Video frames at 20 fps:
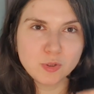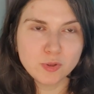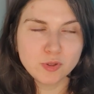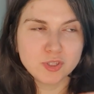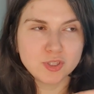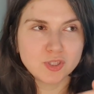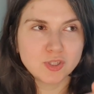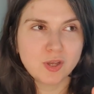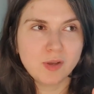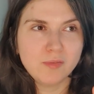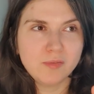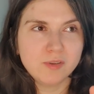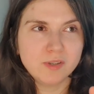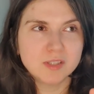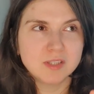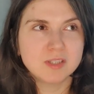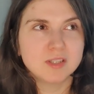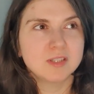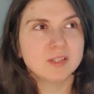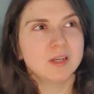on the
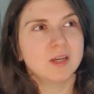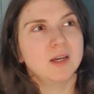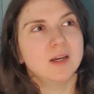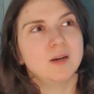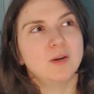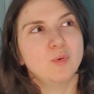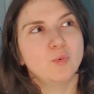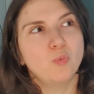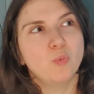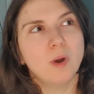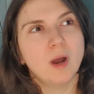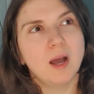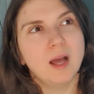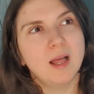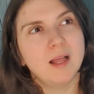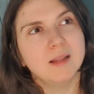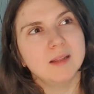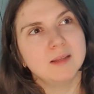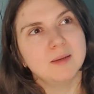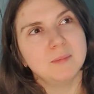surface,
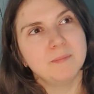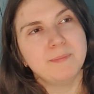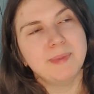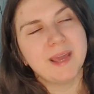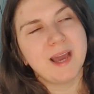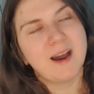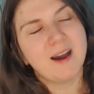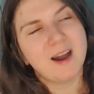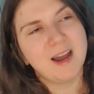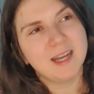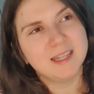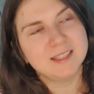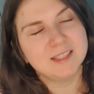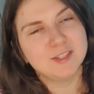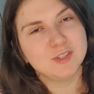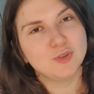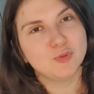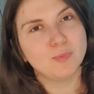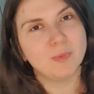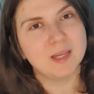while behind
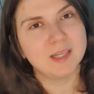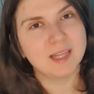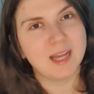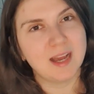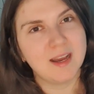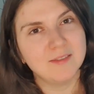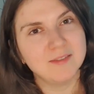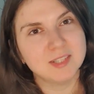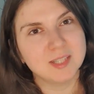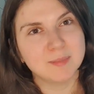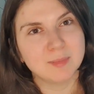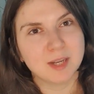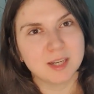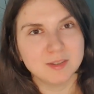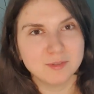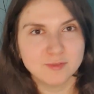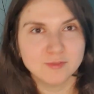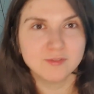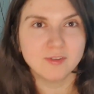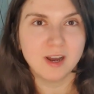it you might have some kind
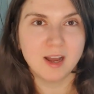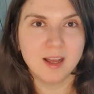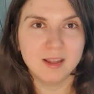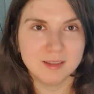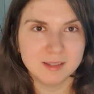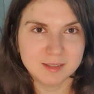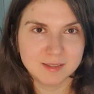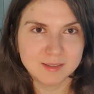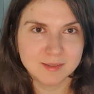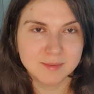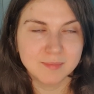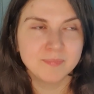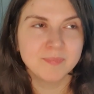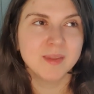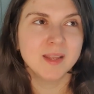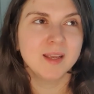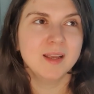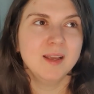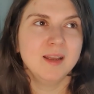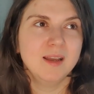of violent
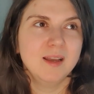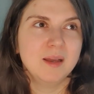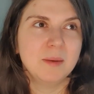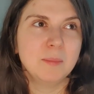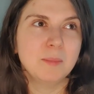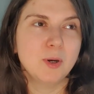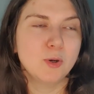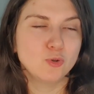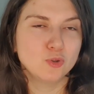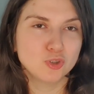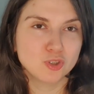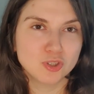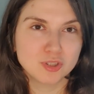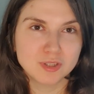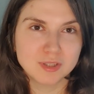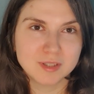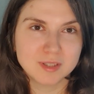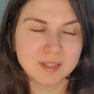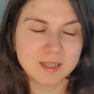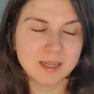
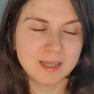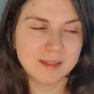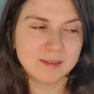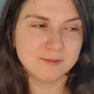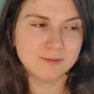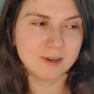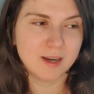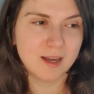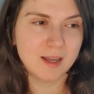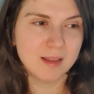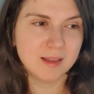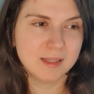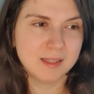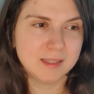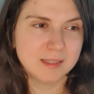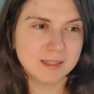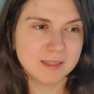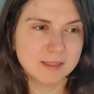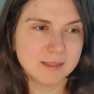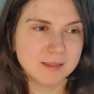emotions and
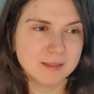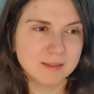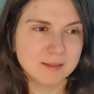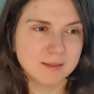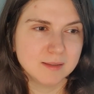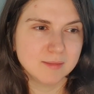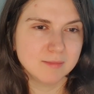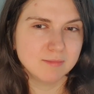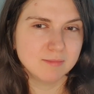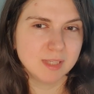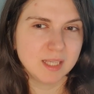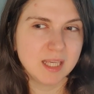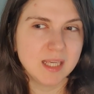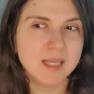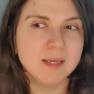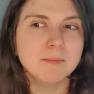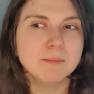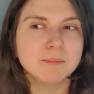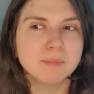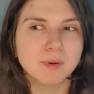violent
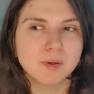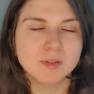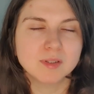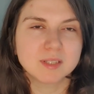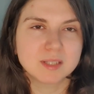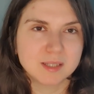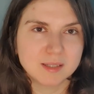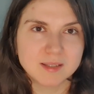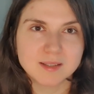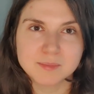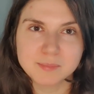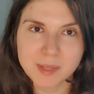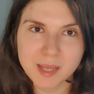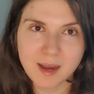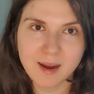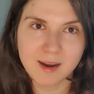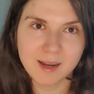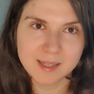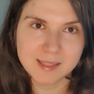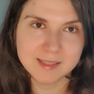impulses
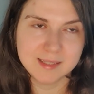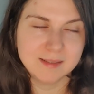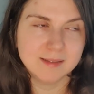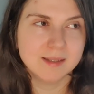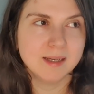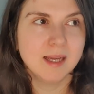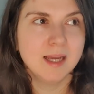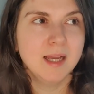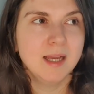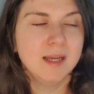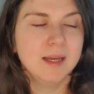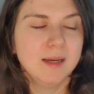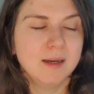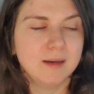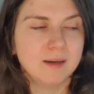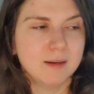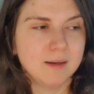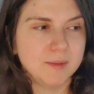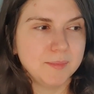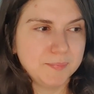behind it.
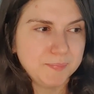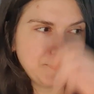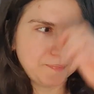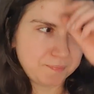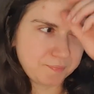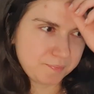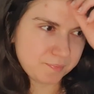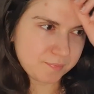Um,